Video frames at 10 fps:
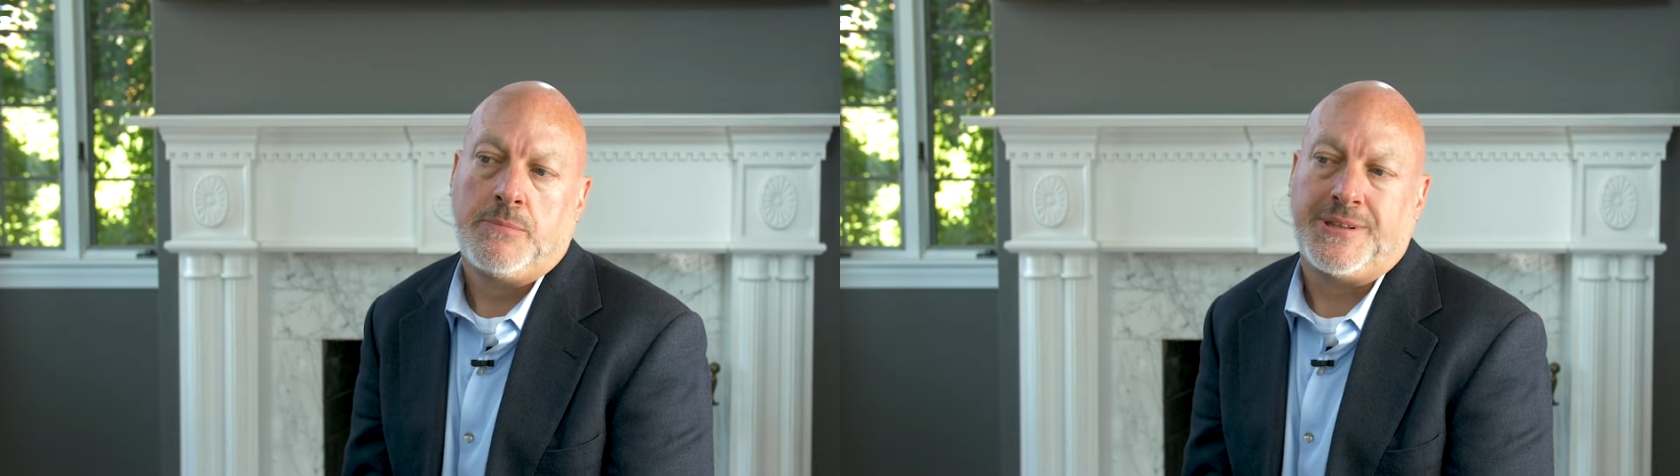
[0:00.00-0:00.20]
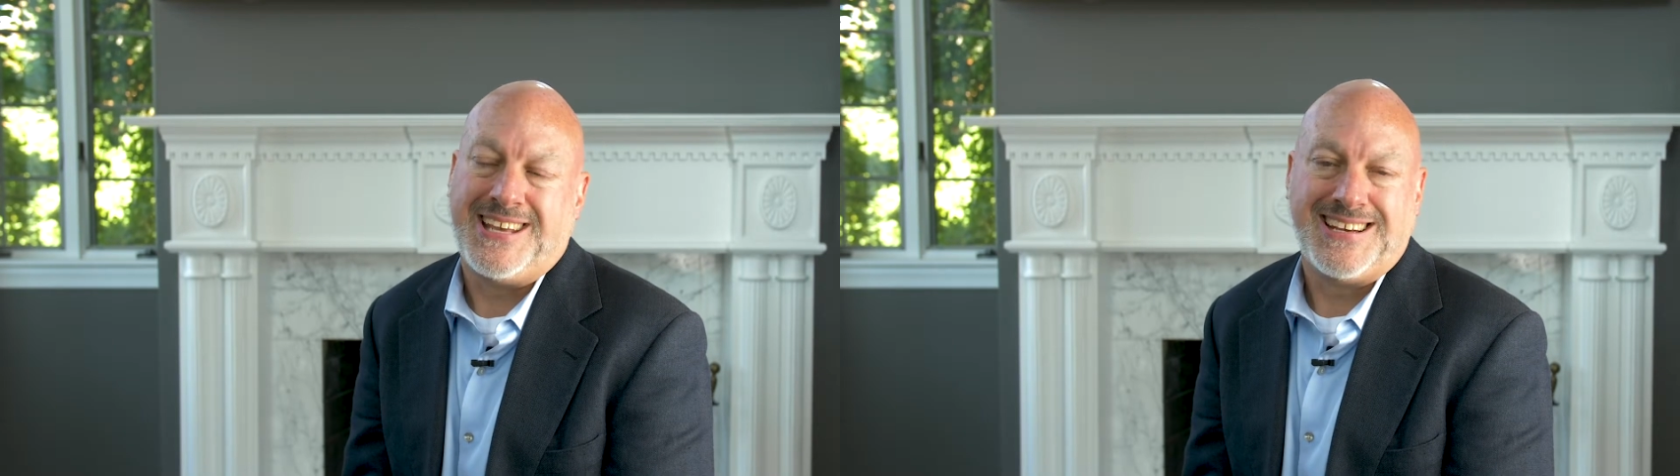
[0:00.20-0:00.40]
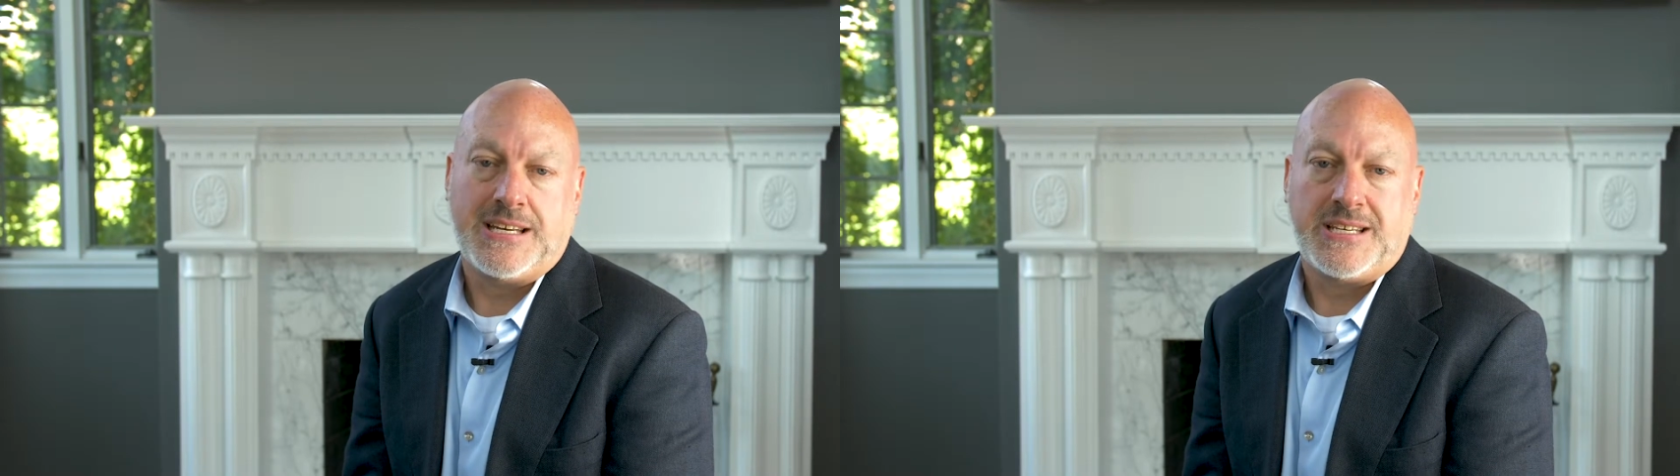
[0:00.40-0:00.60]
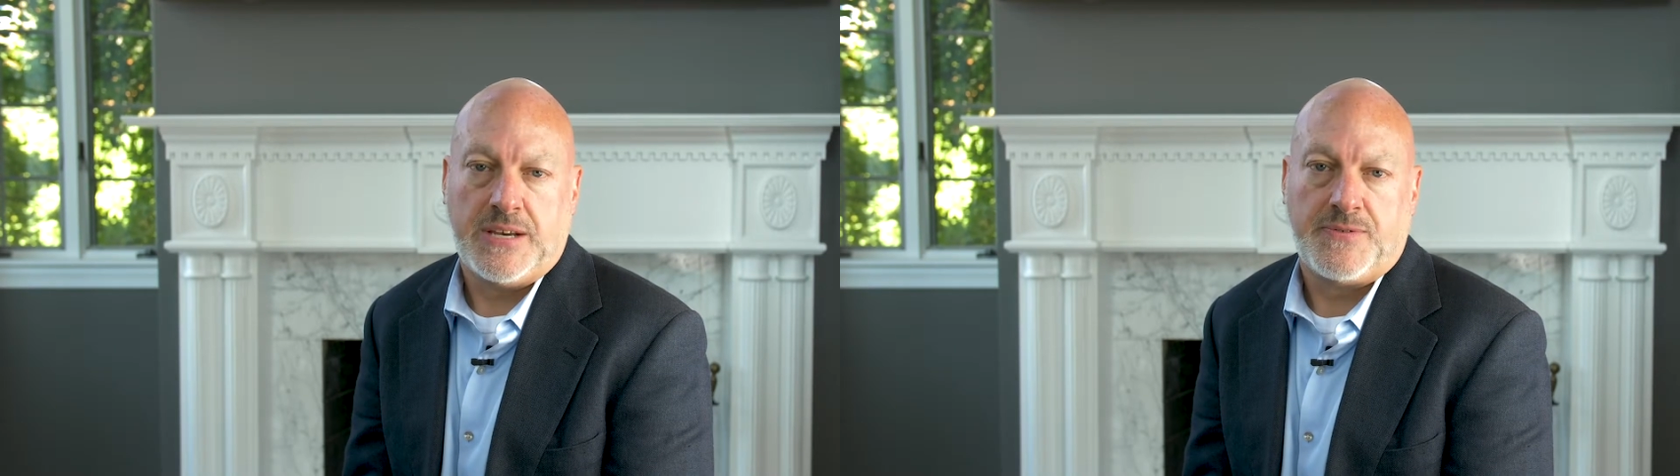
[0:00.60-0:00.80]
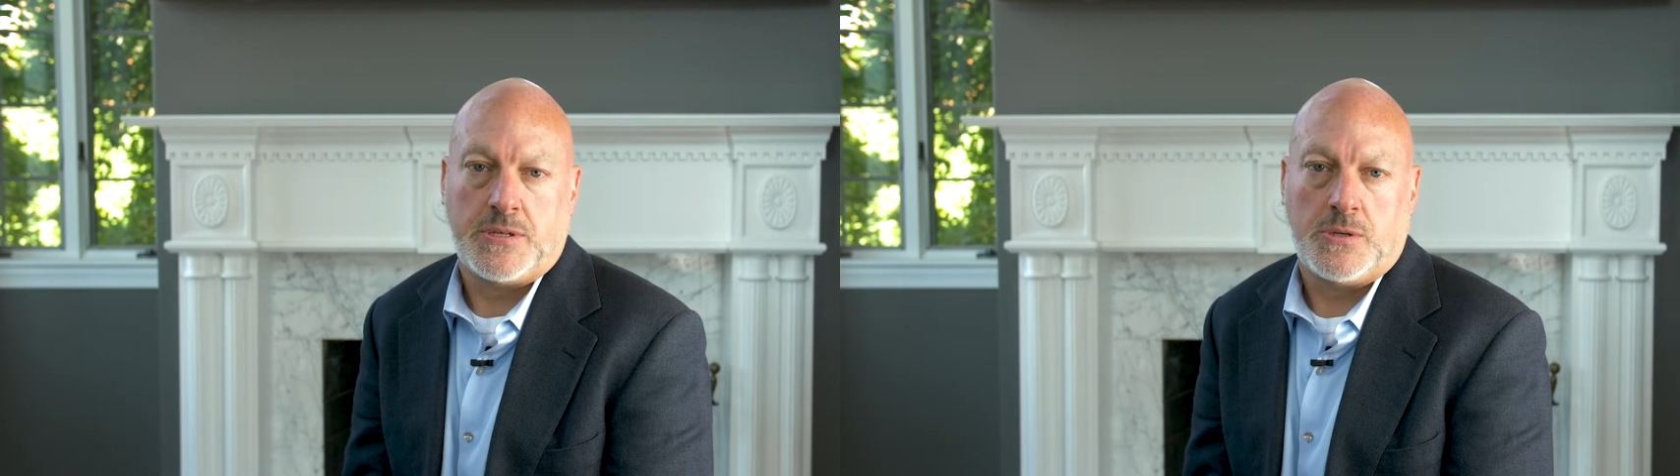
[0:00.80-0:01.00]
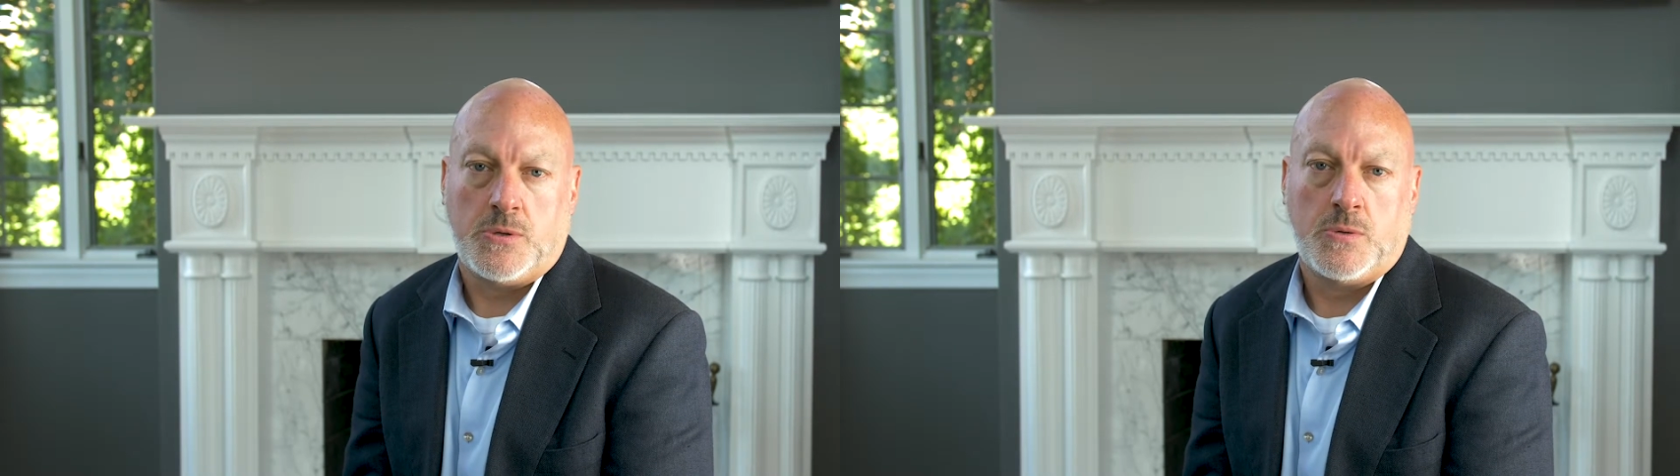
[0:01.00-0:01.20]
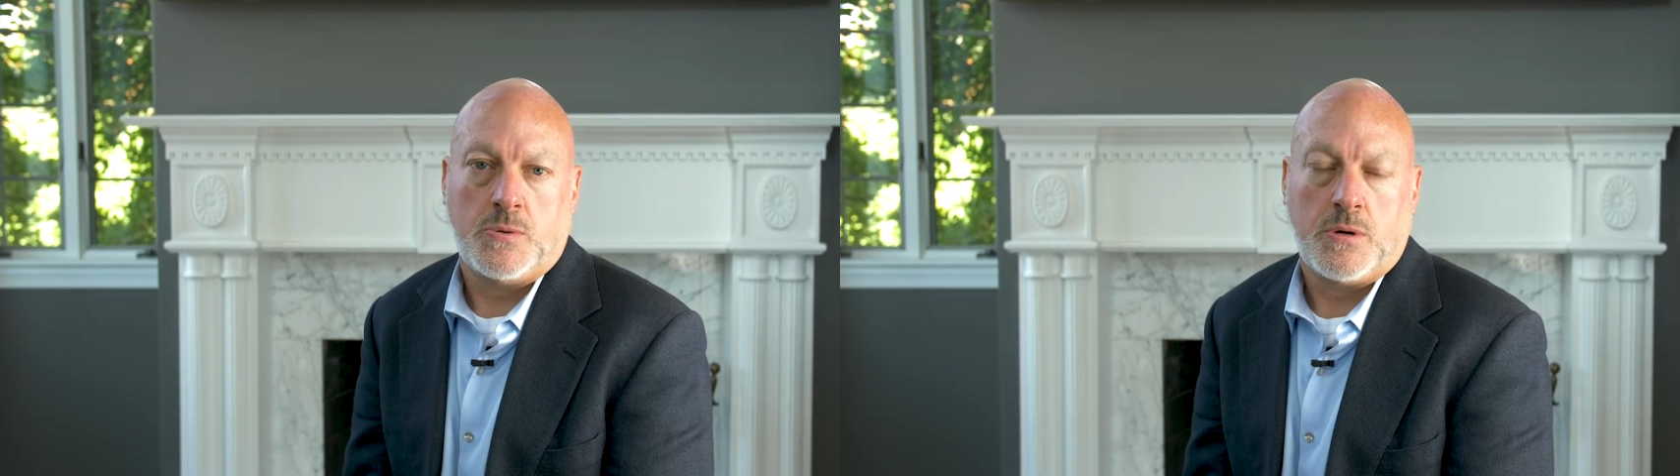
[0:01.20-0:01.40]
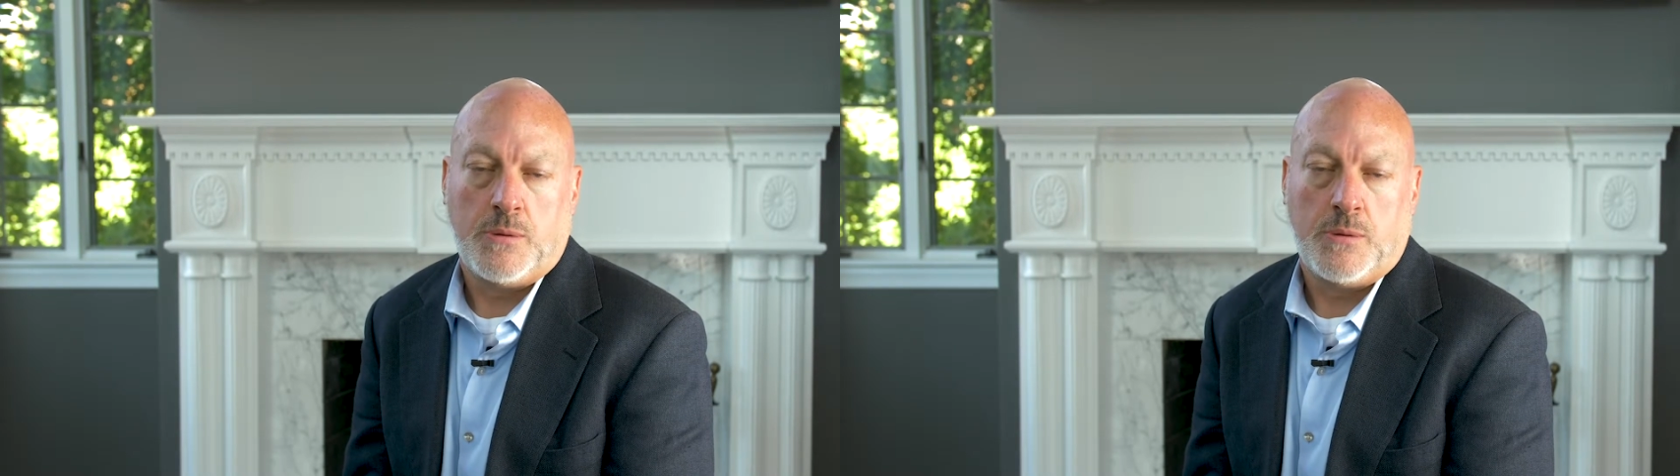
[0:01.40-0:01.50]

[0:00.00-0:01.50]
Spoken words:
but they can gift you